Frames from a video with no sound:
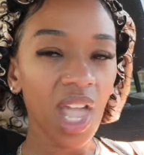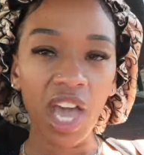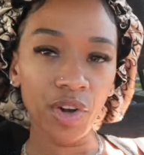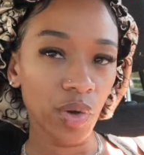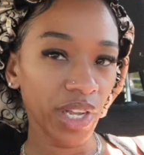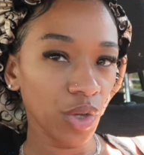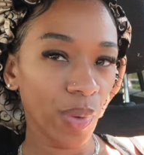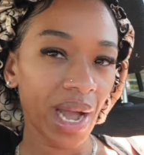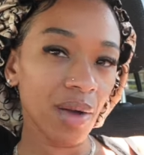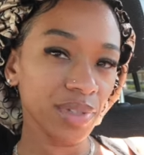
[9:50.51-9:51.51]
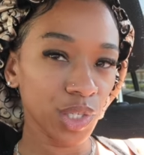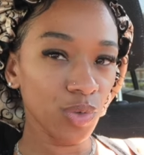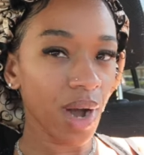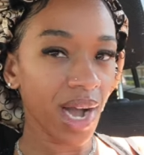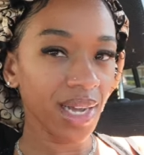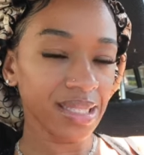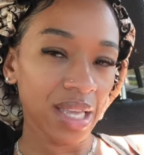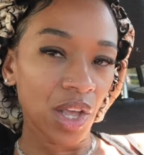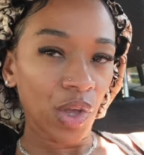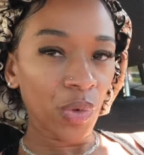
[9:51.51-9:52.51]
I don't know. Either way, I will see you guys
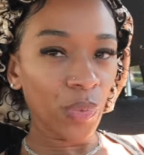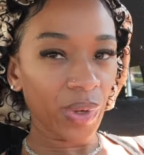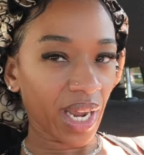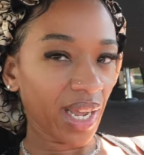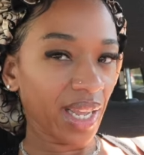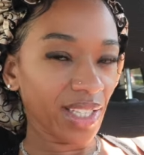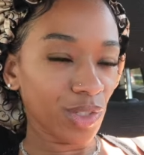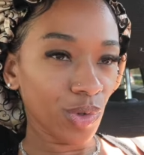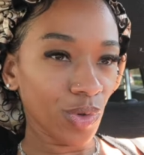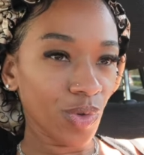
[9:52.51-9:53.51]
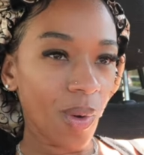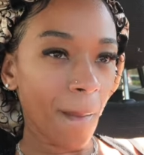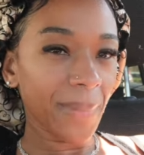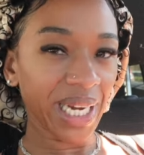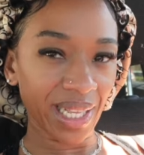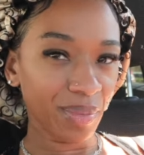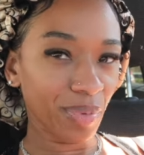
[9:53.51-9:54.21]
when I get to my nail